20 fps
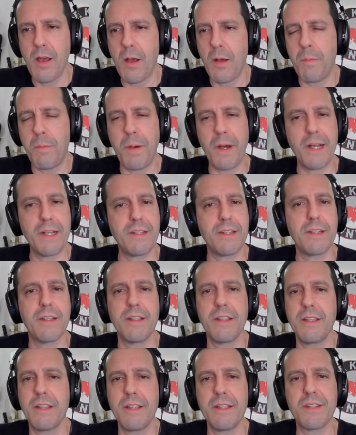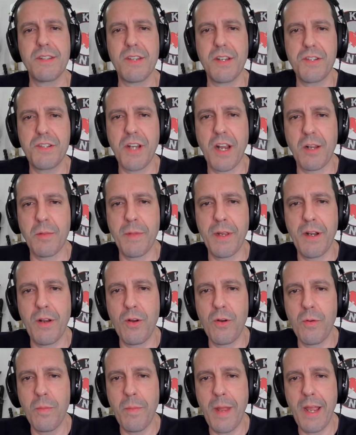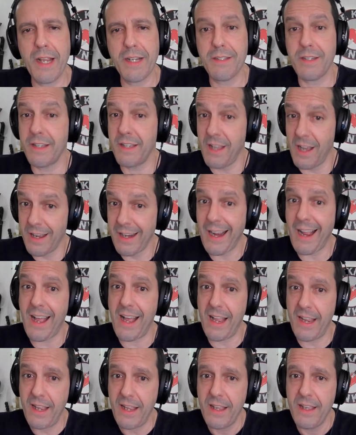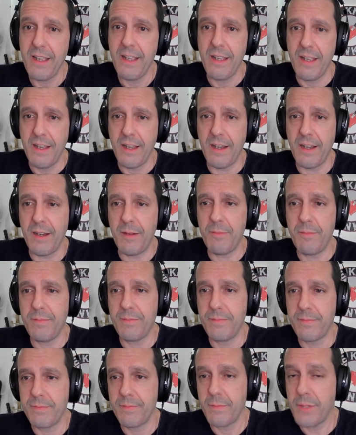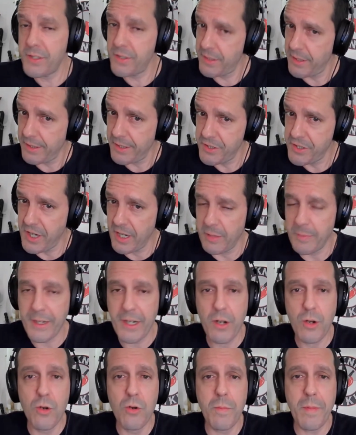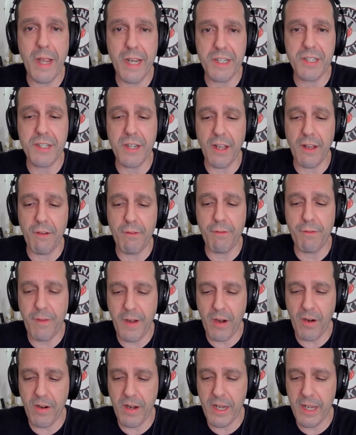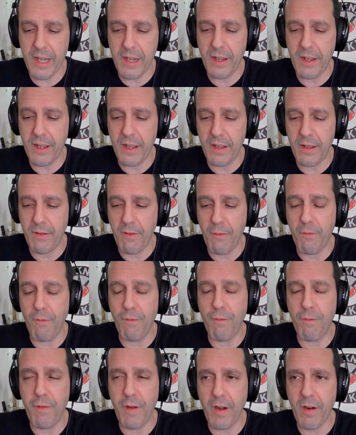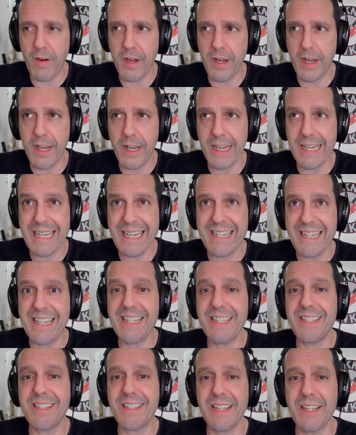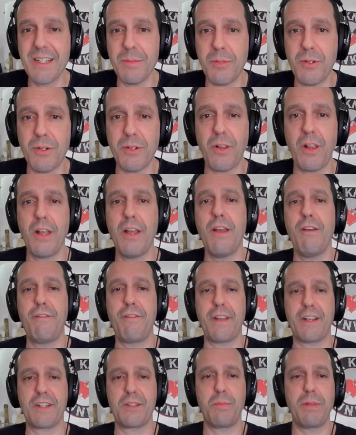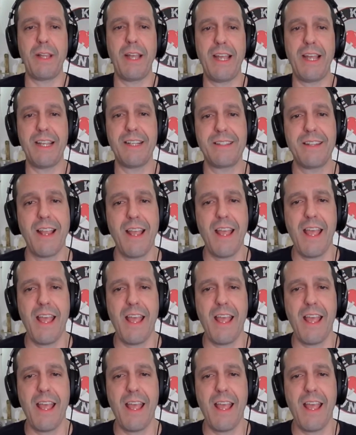But this is a gentleman who makes a young guy, um, but still a gentleman, who makes a very, very E D C-able fixed blades,